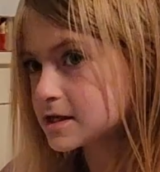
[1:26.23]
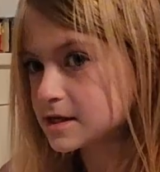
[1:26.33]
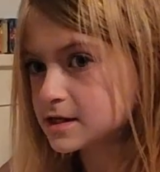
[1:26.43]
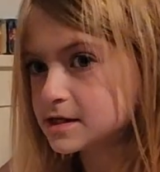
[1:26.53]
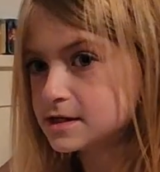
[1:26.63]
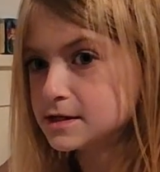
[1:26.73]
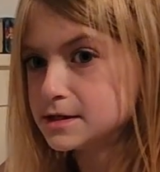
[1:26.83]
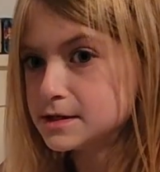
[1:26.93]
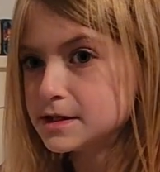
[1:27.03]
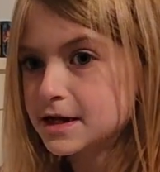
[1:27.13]
I
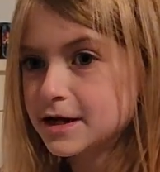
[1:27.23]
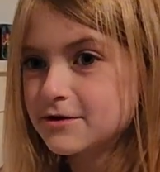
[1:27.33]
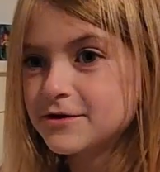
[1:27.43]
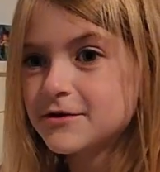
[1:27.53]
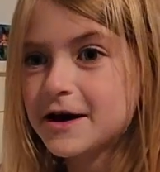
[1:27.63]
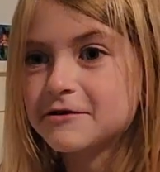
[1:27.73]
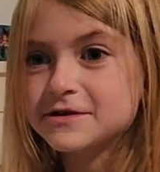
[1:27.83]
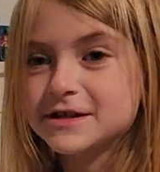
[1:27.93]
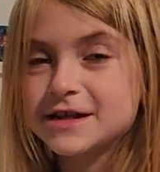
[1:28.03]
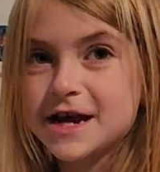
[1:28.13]
don't know how
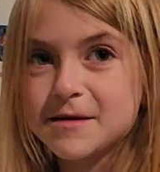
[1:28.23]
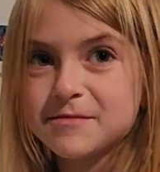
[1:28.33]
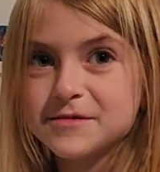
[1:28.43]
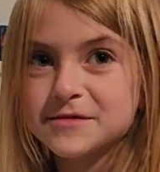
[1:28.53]
to snap.